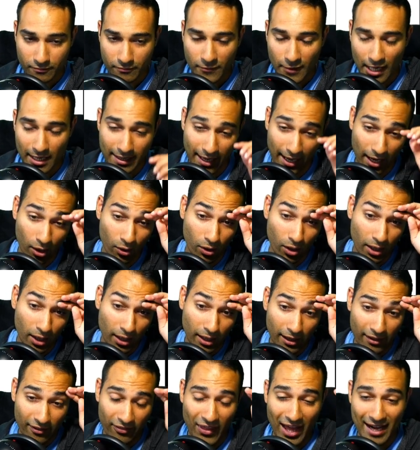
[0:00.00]
Now,
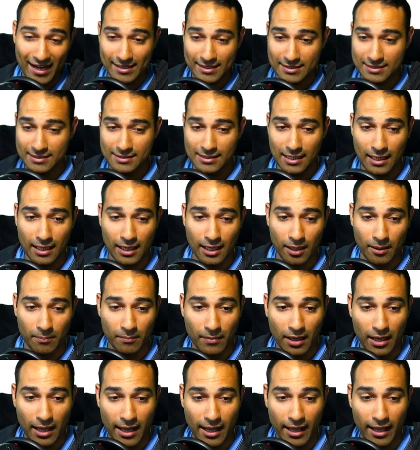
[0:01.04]
that is um,
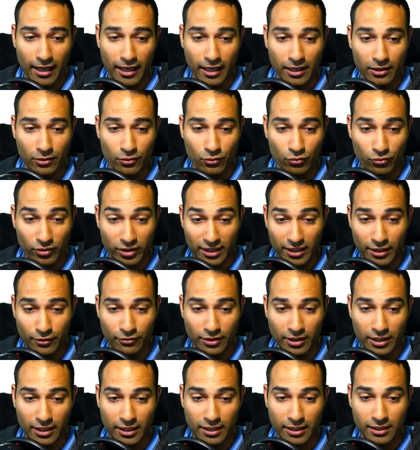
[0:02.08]
a really,
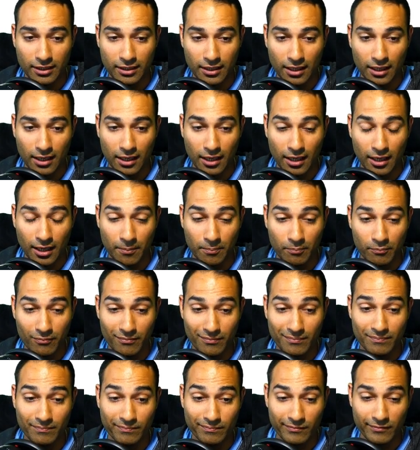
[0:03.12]
really uh,
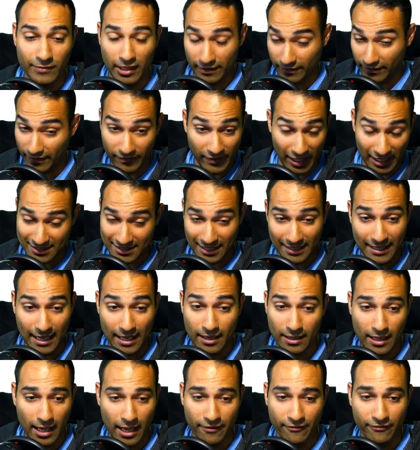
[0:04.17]
that's again
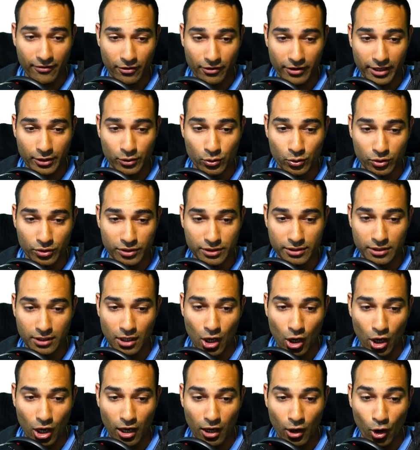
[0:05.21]
a very good
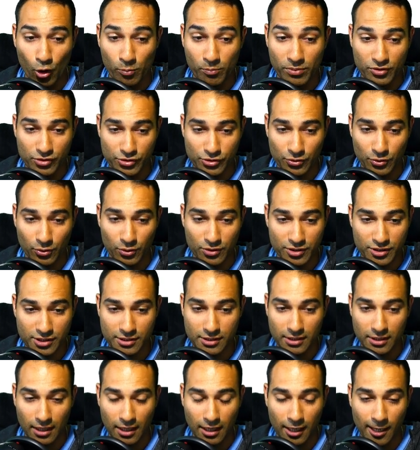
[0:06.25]
uh, open source
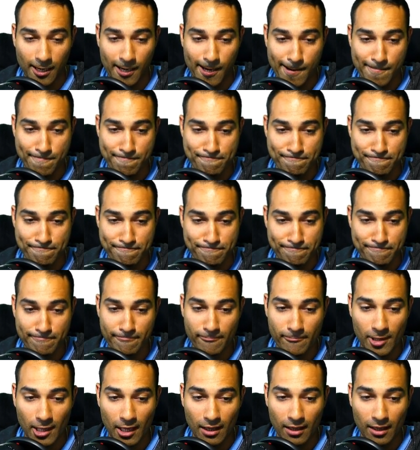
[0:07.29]
um,
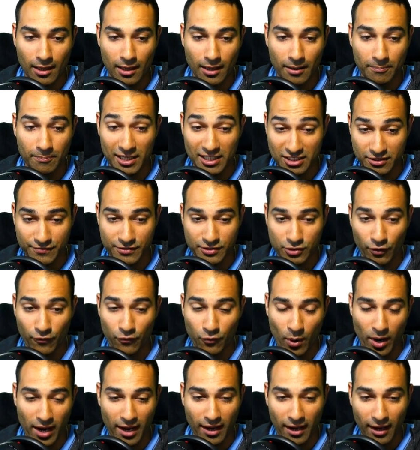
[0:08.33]
uh, piece of
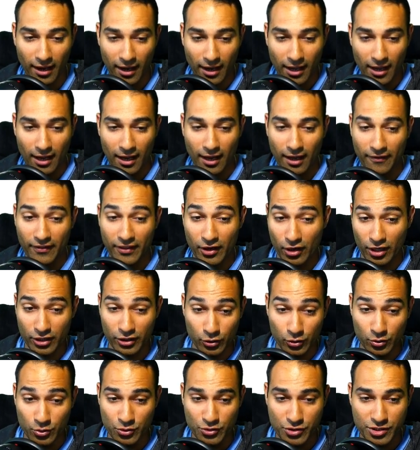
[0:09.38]
software uh, that I
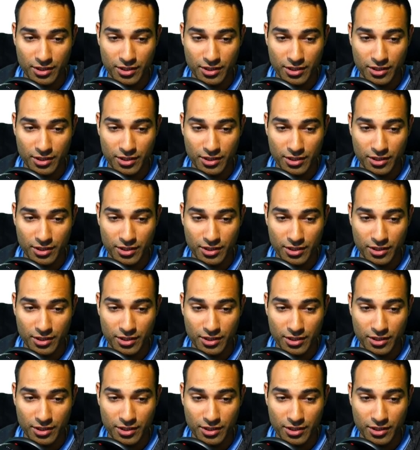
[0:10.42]
use